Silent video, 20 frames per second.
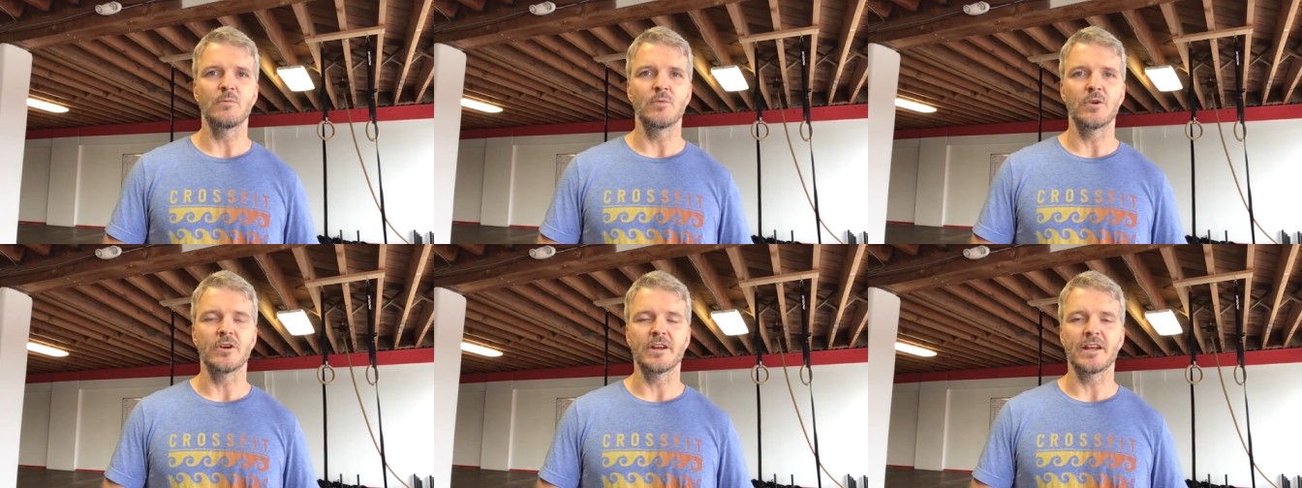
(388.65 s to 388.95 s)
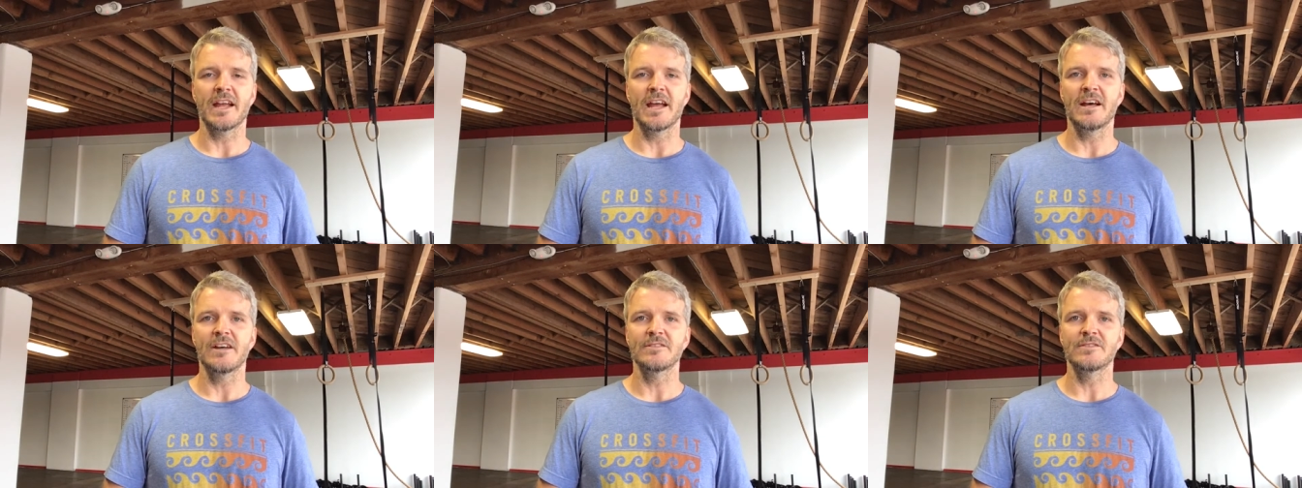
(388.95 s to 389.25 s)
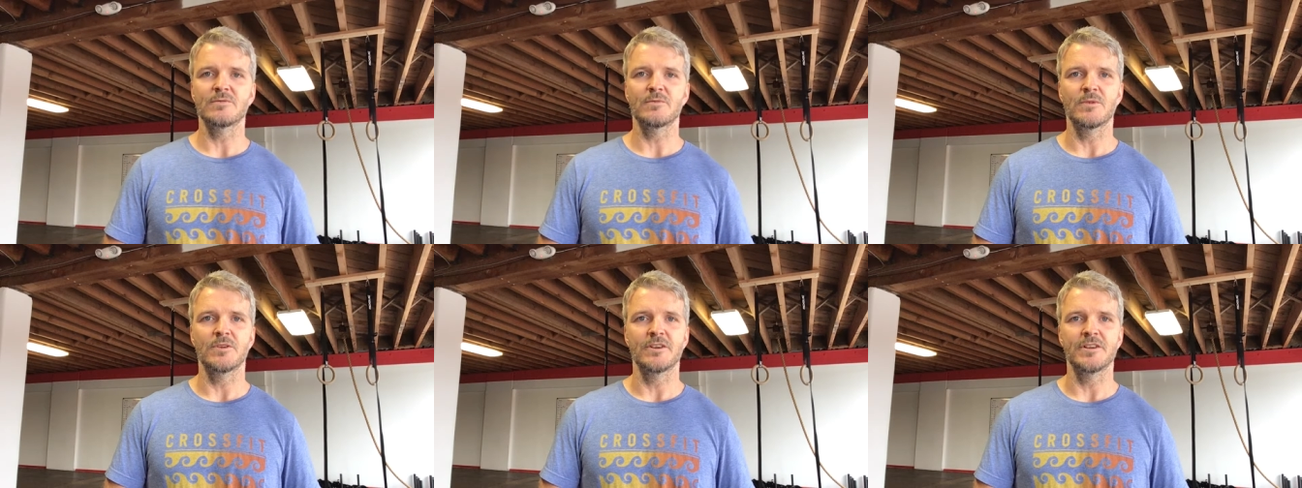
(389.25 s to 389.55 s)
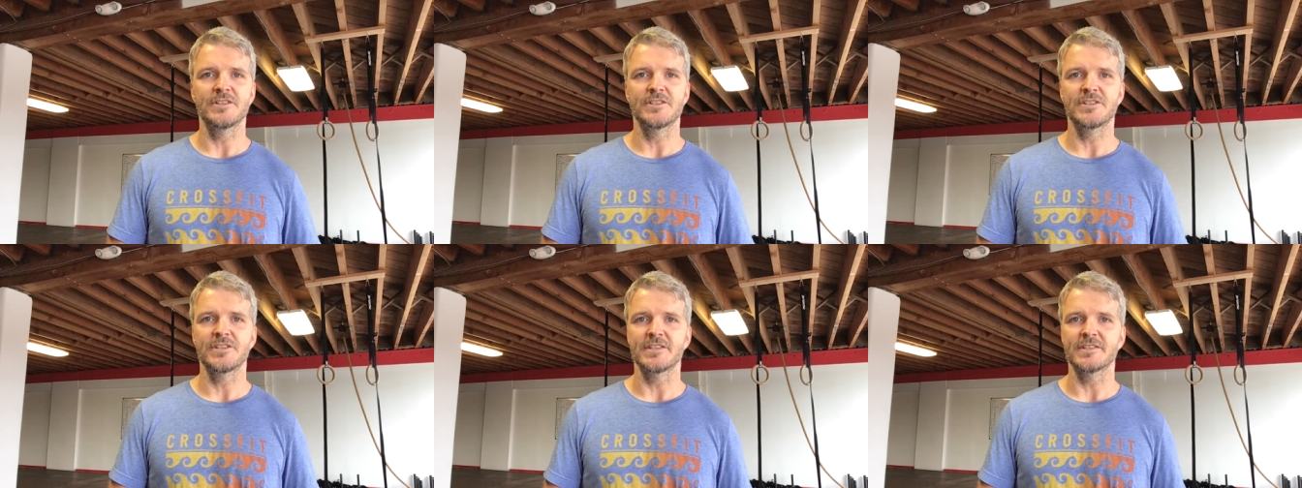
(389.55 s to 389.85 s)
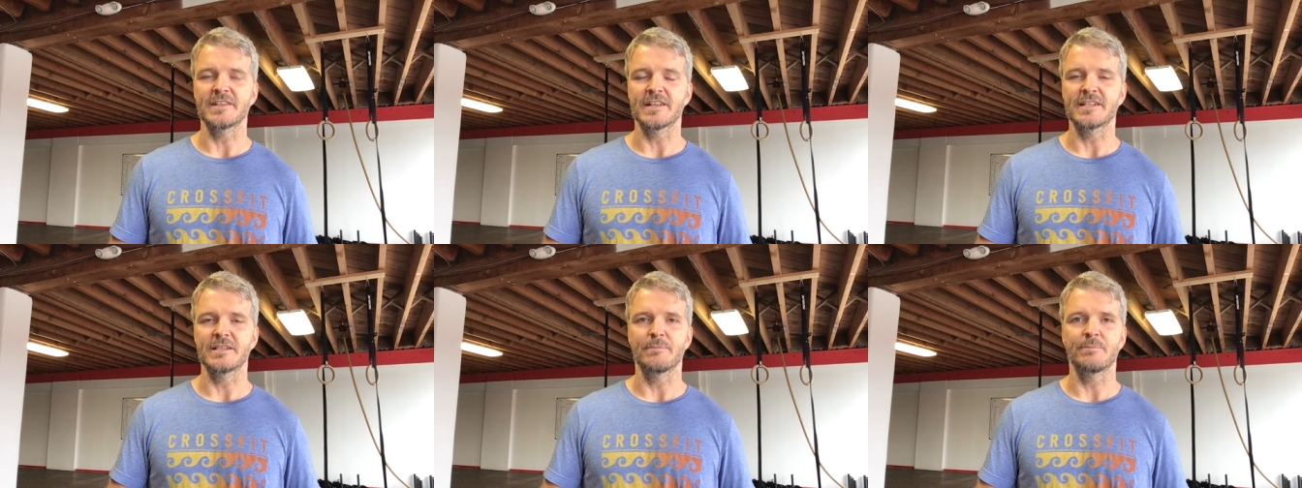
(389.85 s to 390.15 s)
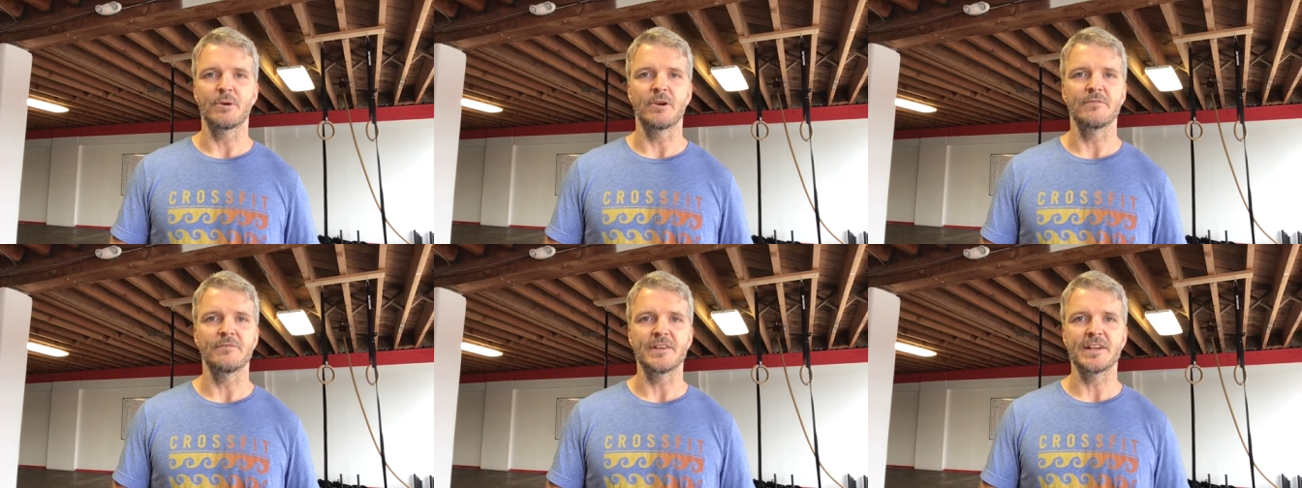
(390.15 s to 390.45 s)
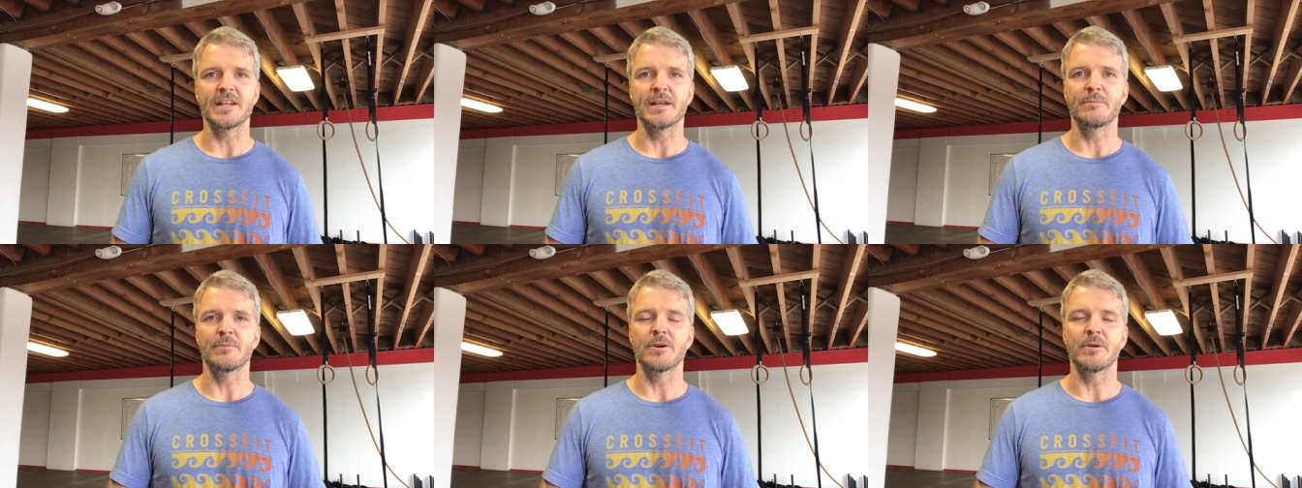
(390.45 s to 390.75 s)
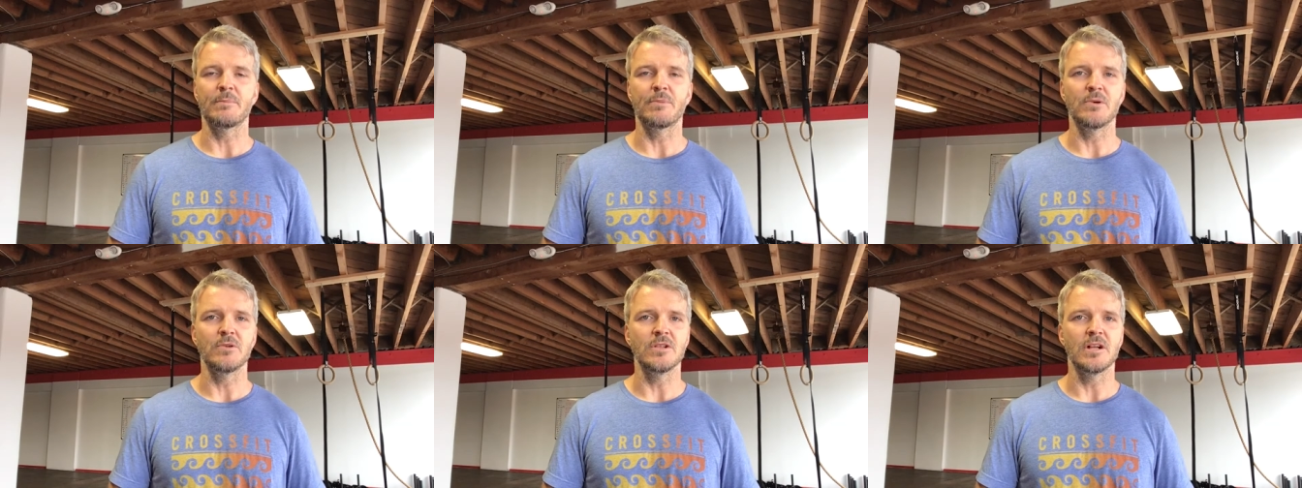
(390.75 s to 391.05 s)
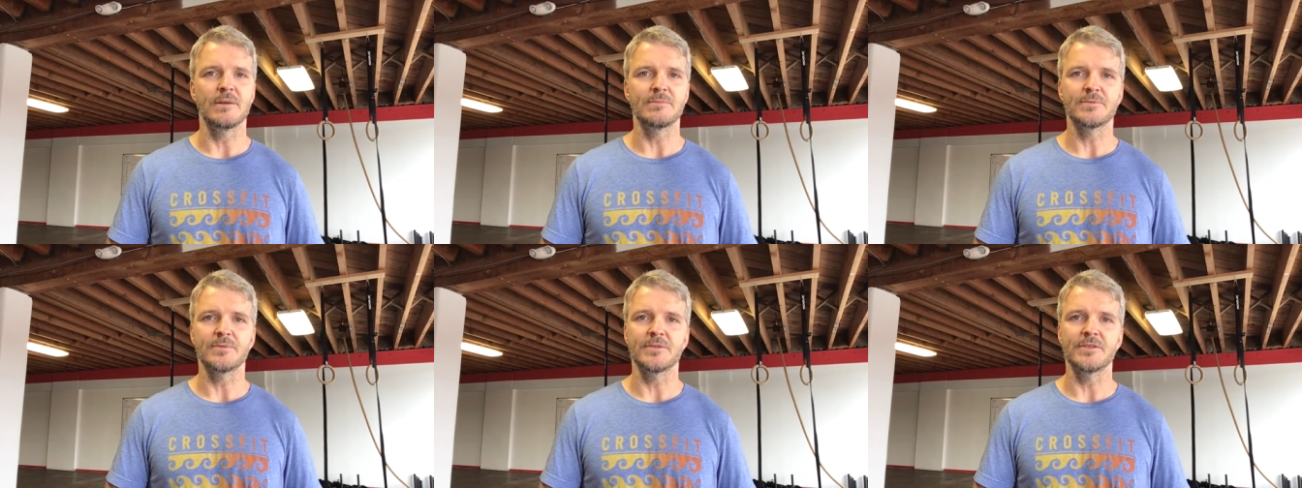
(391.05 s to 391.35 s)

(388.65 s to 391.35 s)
workouts where it's just like the perfect number of pull-ups